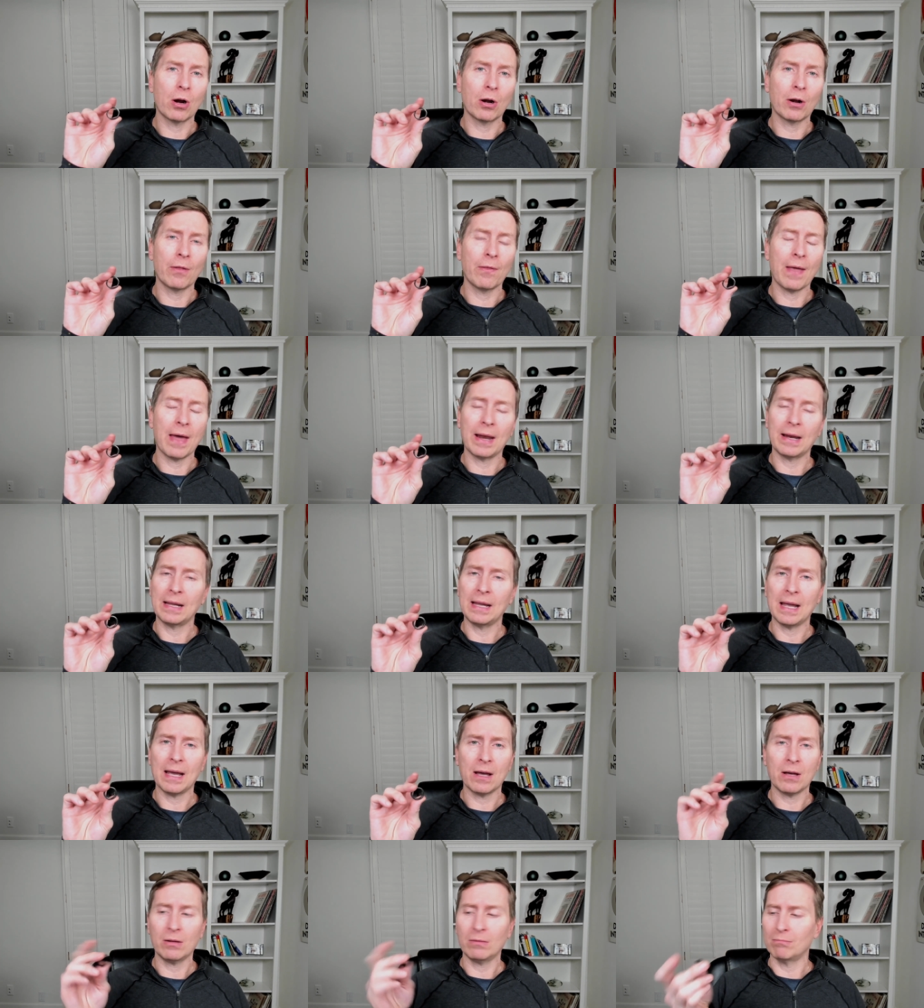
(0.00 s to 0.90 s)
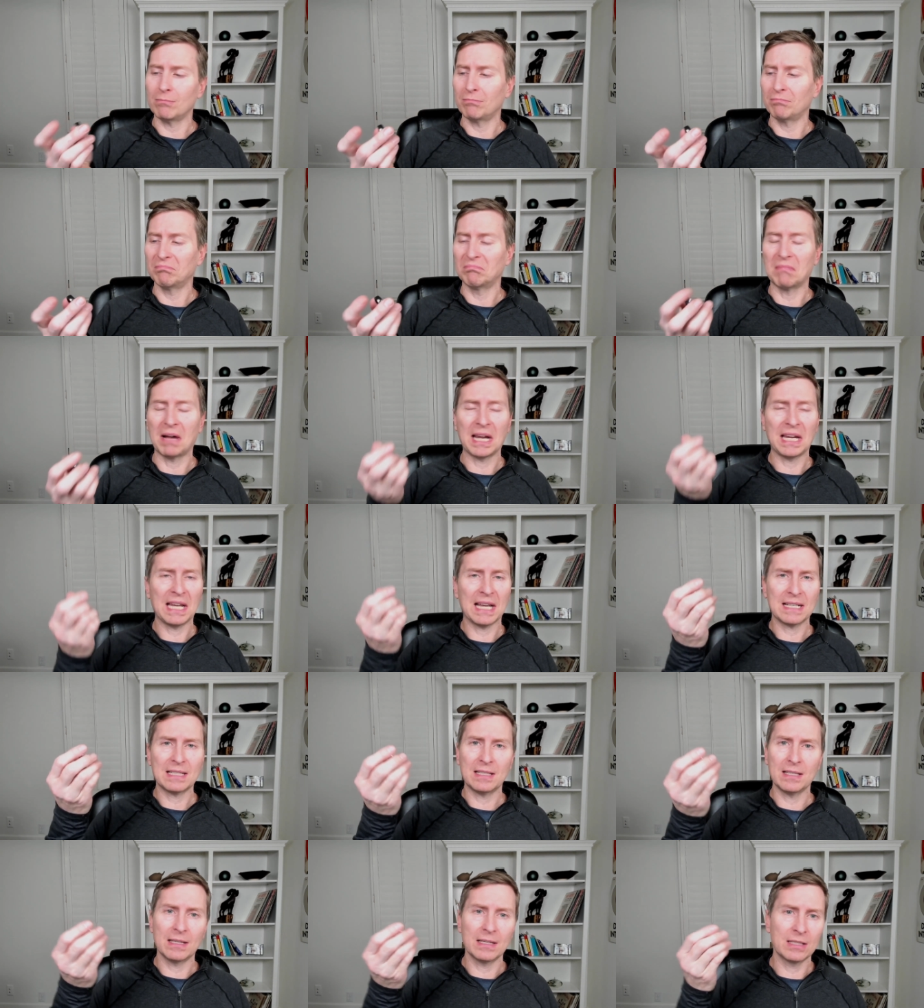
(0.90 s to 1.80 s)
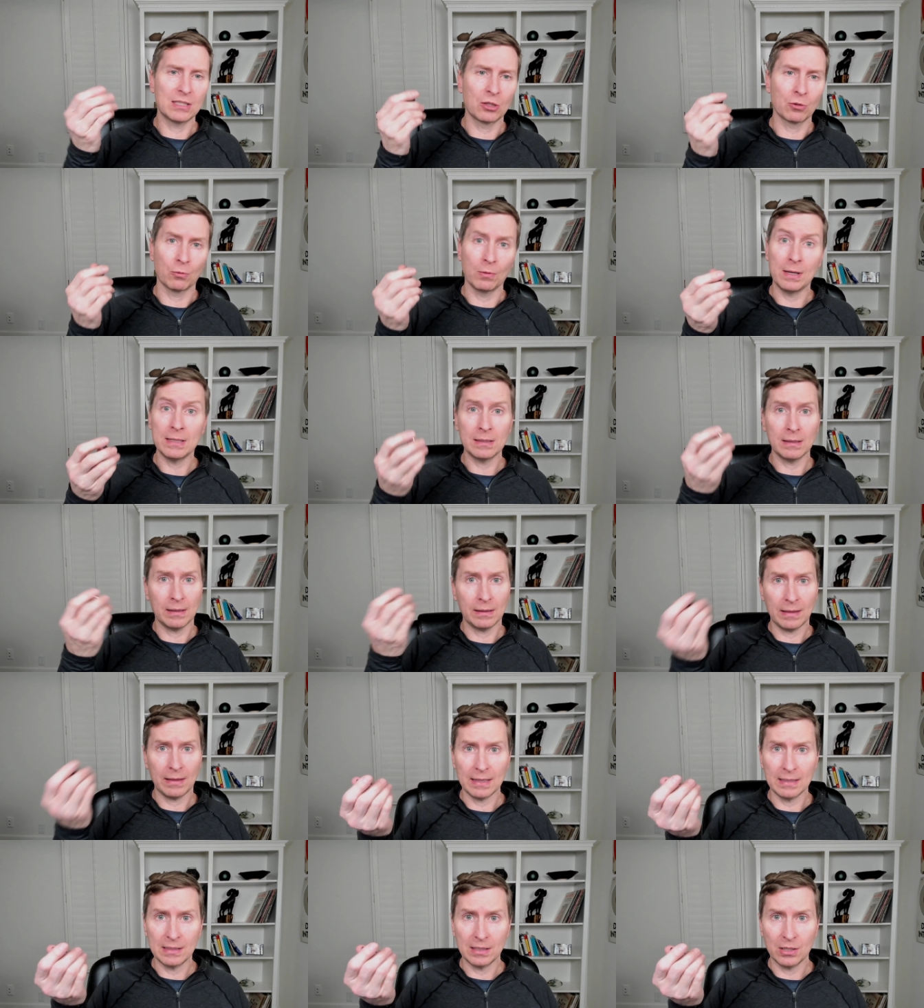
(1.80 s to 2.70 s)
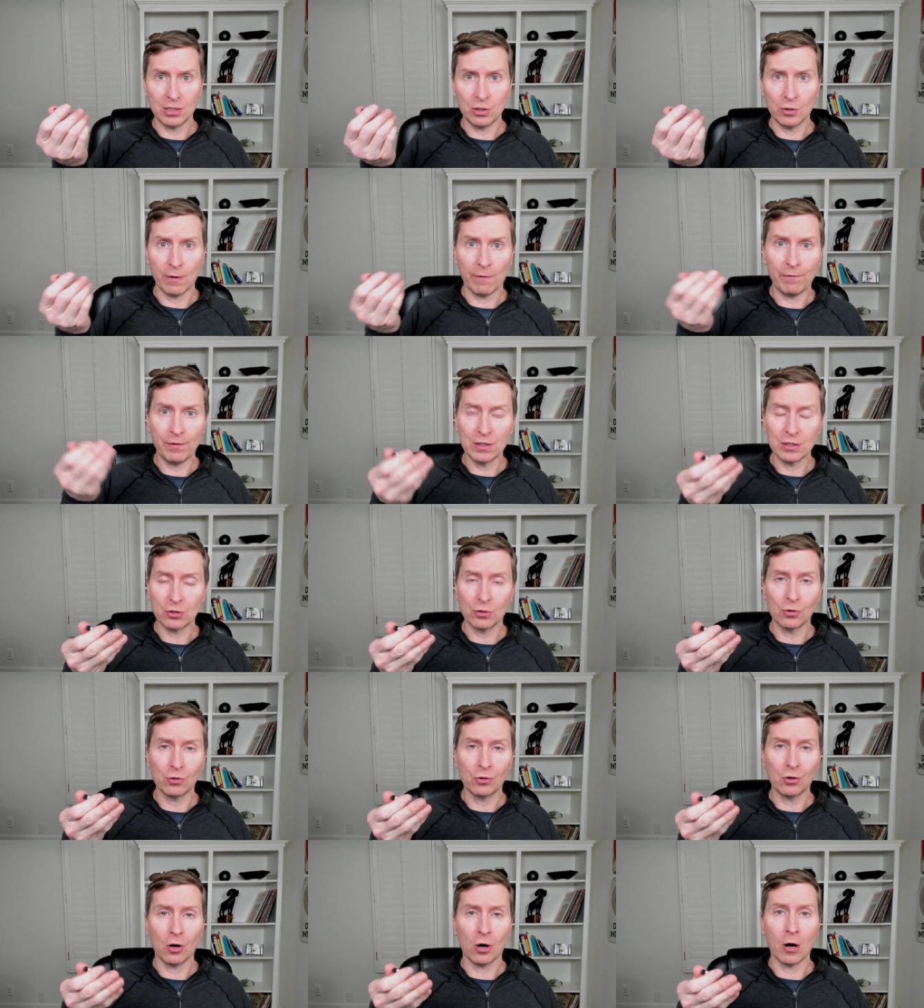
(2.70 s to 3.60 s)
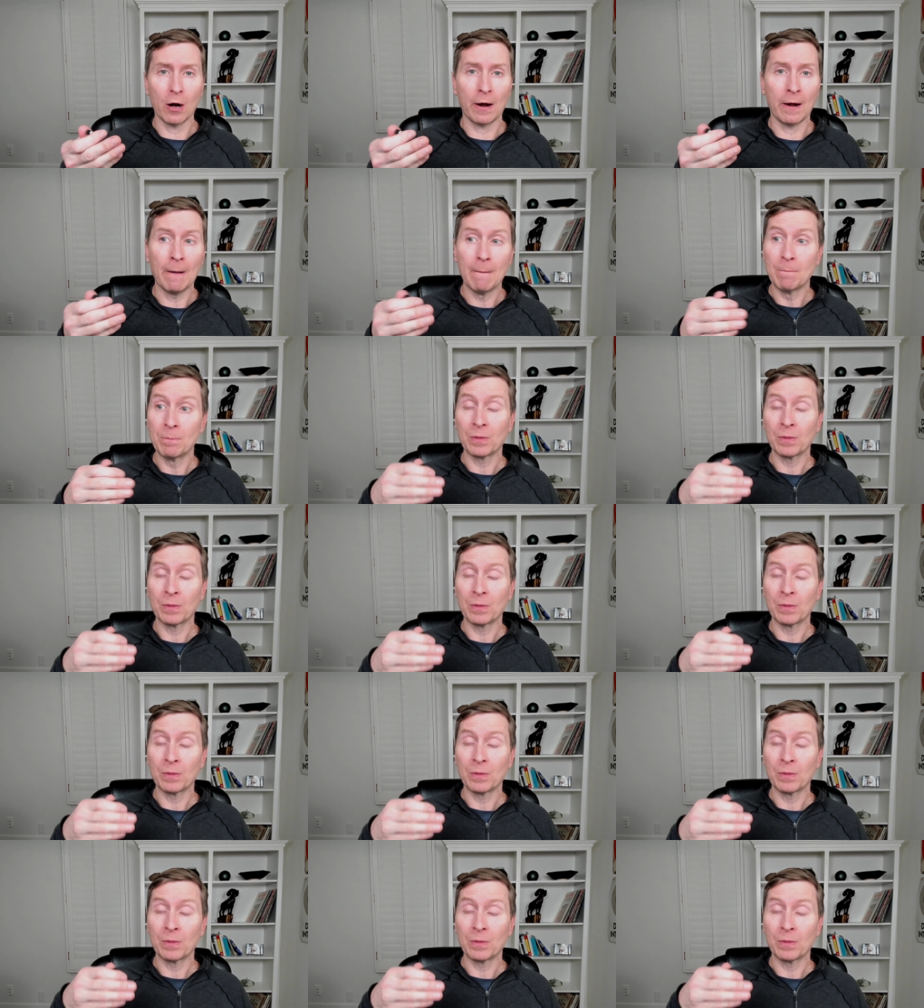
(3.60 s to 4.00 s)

on that account. My guess is the reason that they send you a physical card